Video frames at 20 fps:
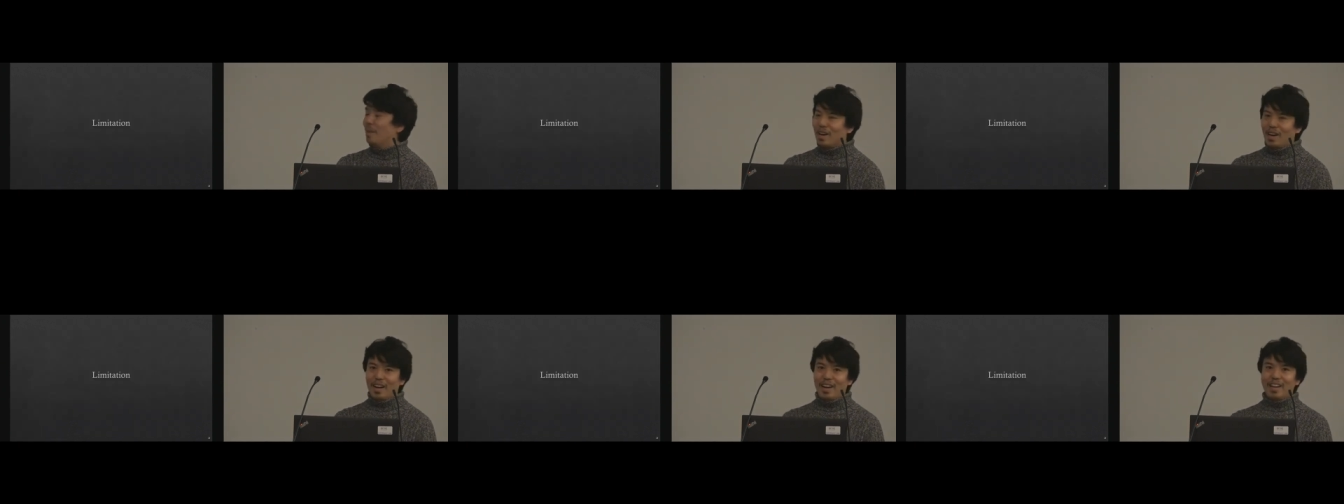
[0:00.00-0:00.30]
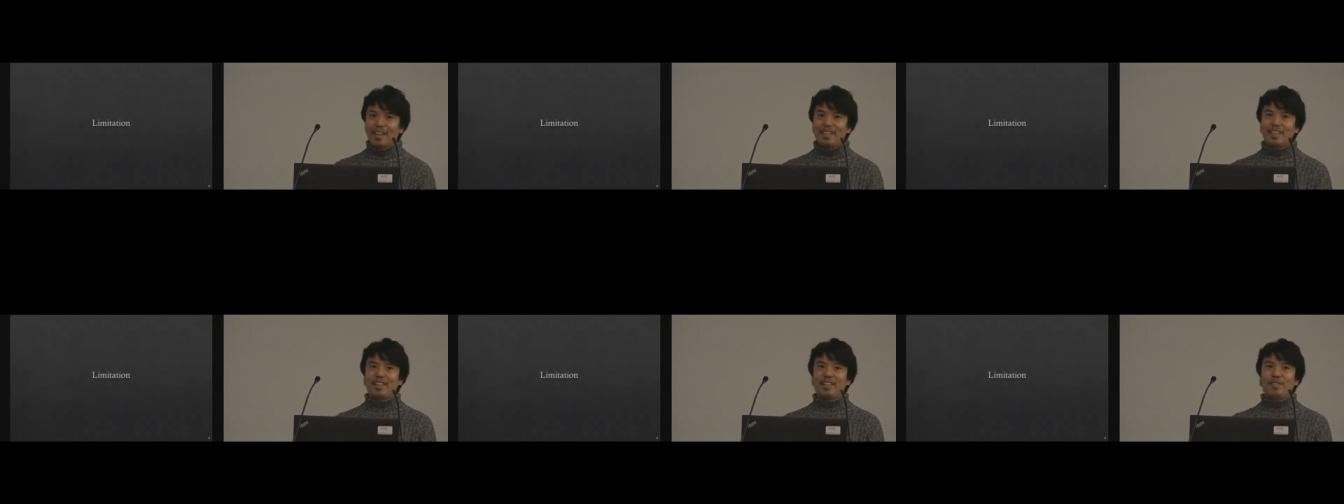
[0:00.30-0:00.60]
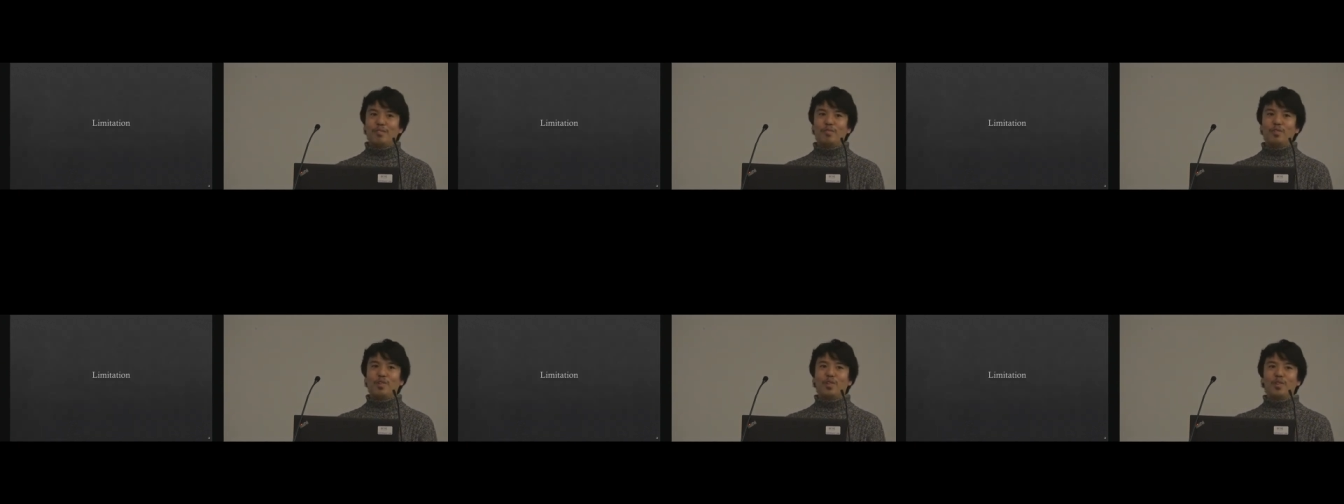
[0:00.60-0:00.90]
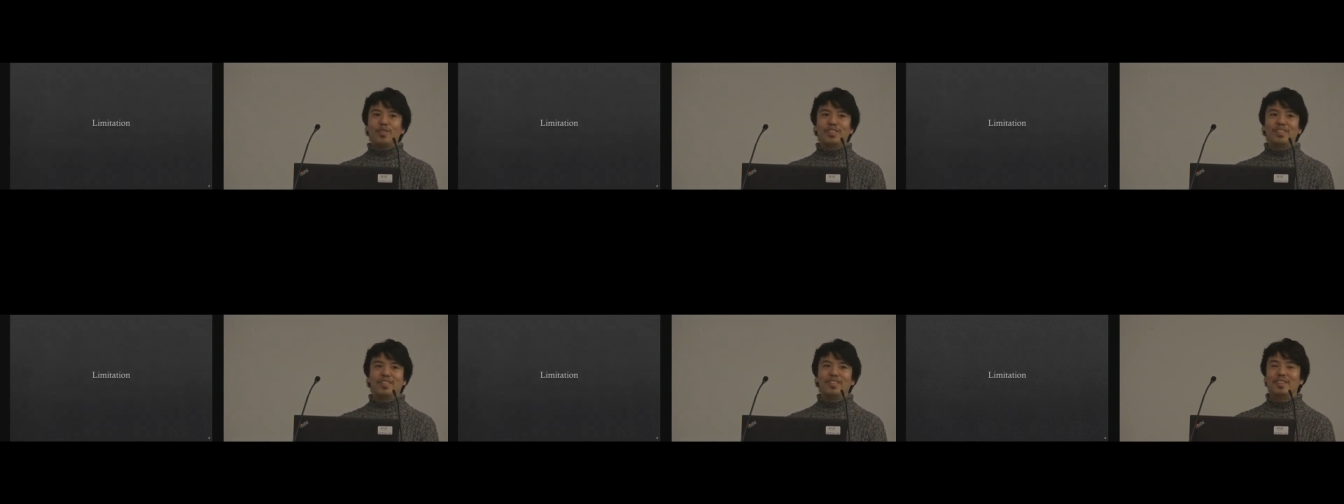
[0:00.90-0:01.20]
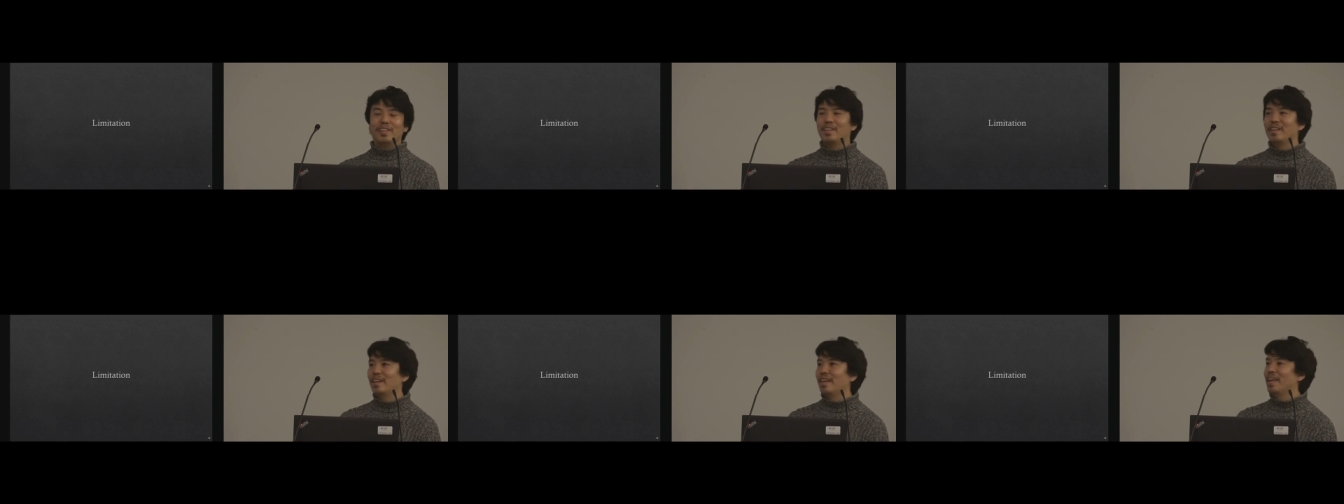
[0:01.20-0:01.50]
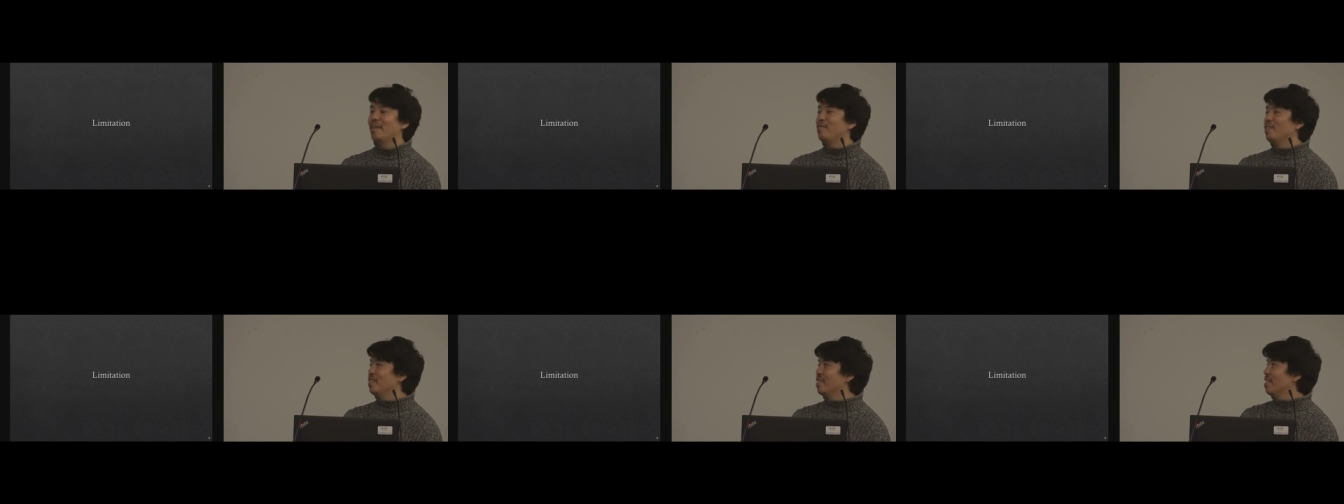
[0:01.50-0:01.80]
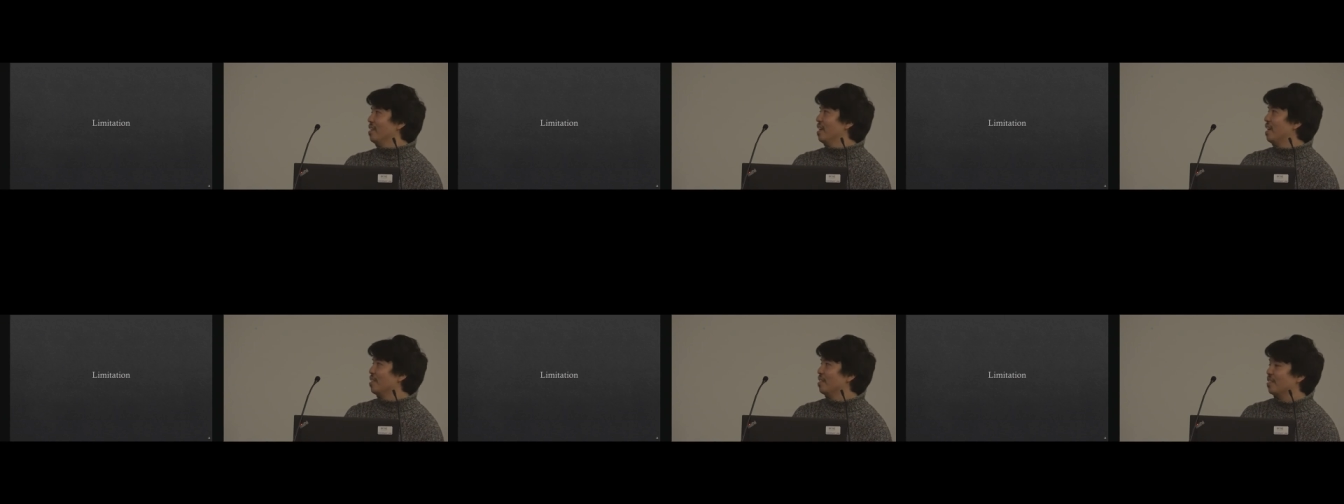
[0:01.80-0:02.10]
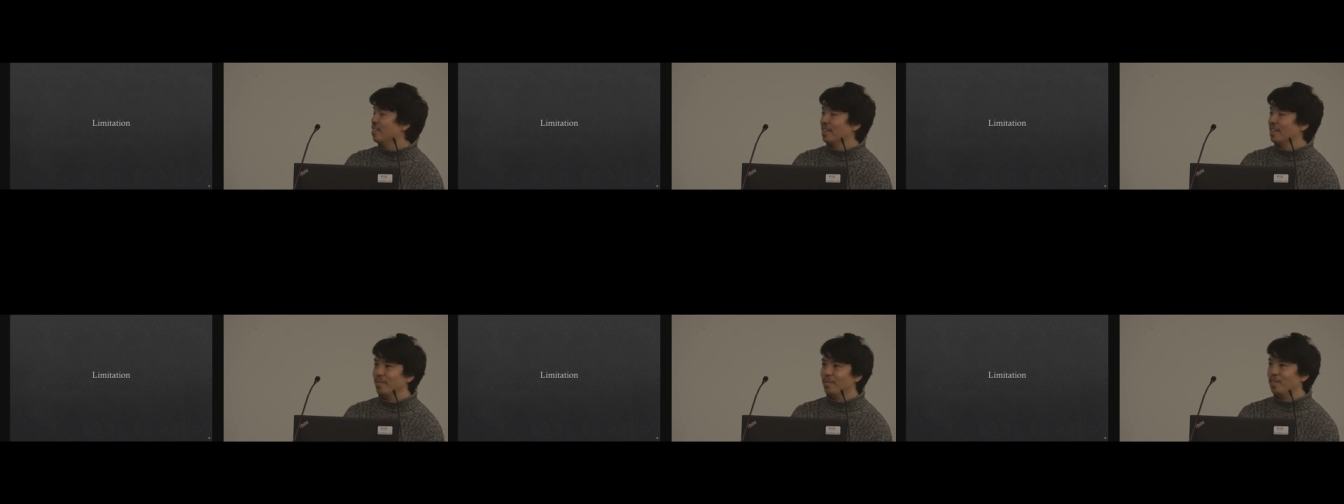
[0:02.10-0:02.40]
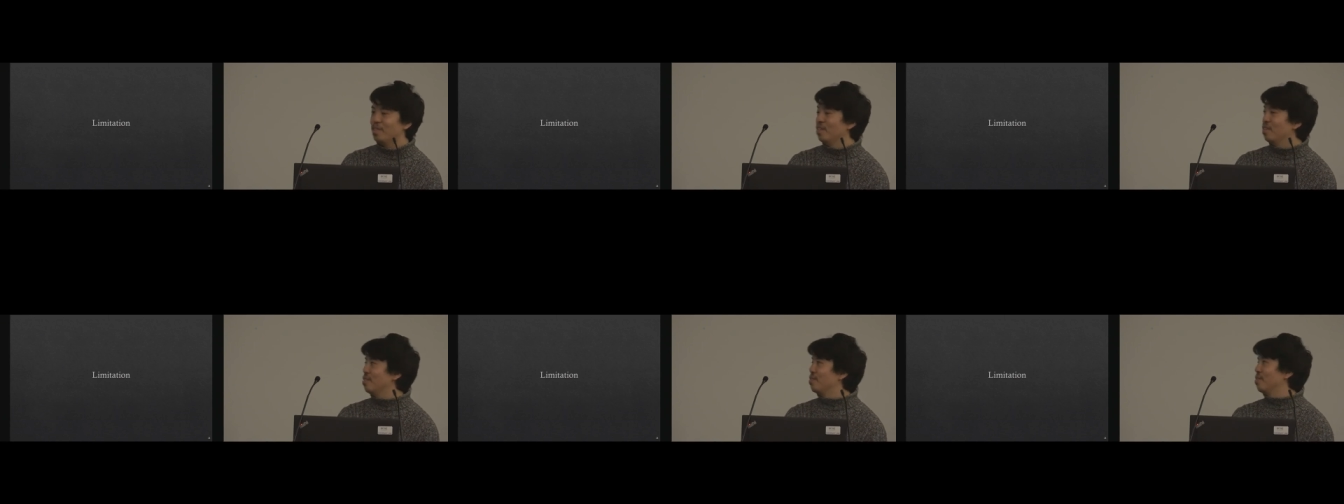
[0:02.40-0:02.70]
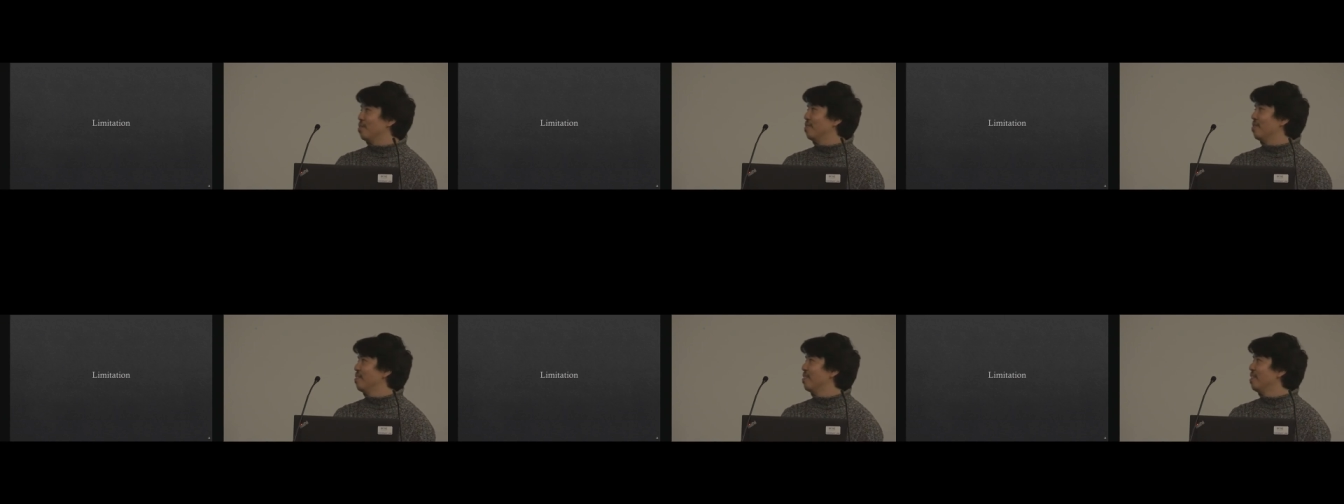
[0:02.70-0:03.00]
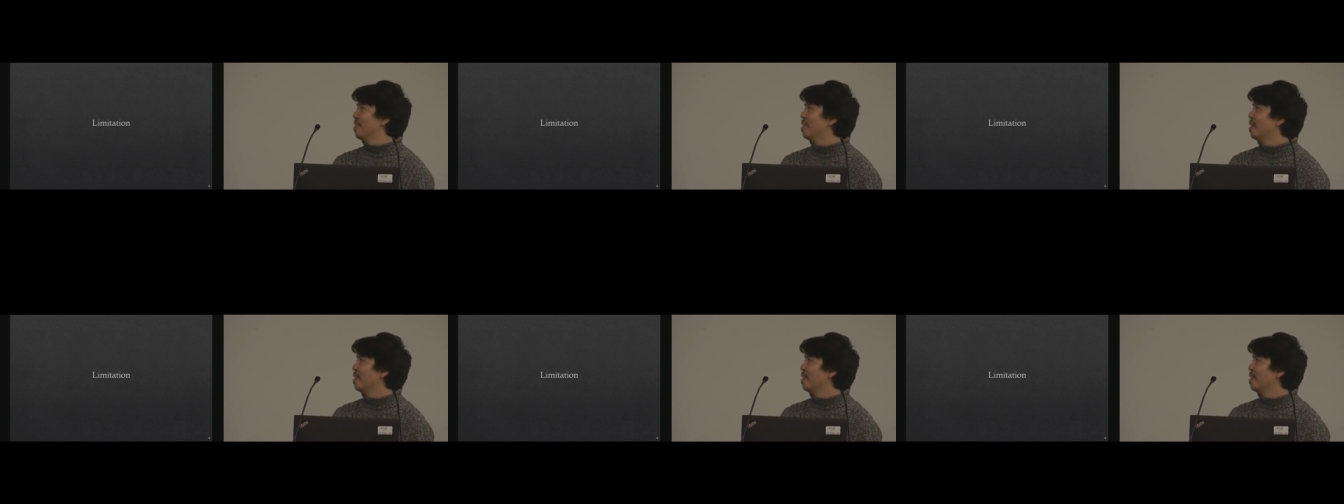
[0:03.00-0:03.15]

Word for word: But, of course, everything has a limitation.